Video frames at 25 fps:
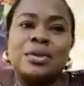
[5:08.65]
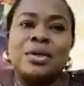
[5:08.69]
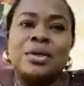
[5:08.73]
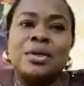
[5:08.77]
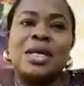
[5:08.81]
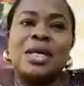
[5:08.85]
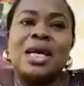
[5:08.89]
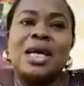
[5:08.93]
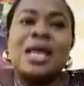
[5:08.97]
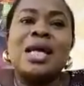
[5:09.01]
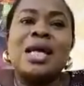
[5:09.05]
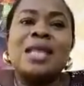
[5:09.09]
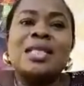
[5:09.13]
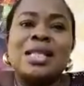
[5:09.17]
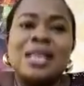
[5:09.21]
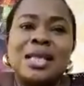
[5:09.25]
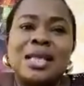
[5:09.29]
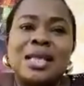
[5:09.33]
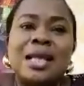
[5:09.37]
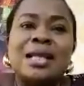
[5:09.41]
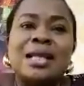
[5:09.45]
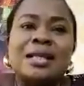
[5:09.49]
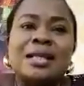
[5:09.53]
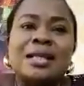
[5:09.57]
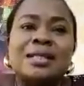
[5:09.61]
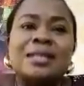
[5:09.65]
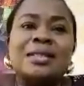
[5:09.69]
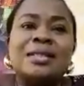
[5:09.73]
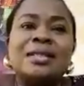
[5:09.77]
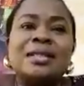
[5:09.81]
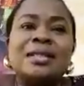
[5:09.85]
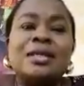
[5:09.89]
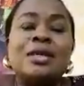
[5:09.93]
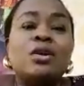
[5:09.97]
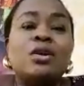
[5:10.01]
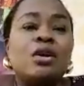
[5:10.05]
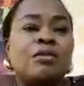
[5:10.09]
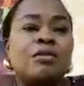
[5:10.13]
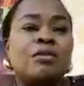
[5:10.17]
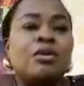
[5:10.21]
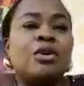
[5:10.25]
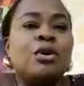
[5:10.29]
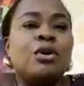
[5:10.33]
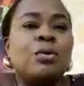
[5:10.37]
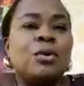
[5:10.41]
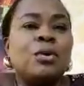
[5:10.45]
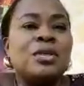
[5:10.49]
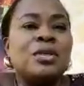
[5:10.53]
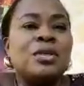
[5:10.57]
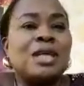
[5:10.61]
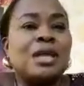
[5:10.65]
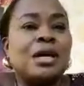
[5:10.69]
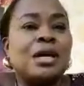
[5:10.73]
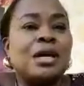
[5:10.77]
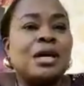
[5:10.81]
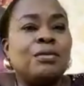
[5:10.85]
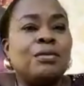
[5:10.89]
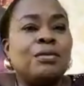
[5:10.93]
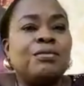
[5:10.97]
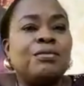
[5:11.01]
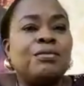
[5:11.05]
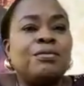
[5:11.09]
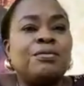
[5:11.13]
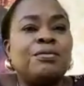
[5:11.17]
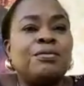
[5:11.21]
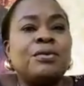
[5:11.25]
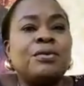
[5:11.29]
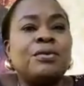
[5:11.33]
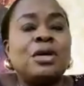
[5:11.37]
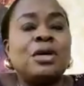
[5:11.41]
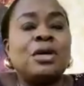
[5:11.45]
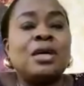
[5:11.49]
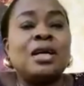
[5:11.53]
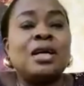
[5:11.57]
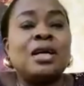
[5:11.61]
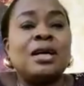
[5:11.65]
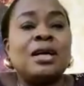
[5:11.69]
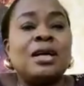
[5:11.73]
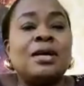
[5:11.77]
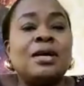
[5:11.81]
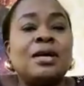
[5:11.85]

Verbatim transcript: And then the governor was out of uh,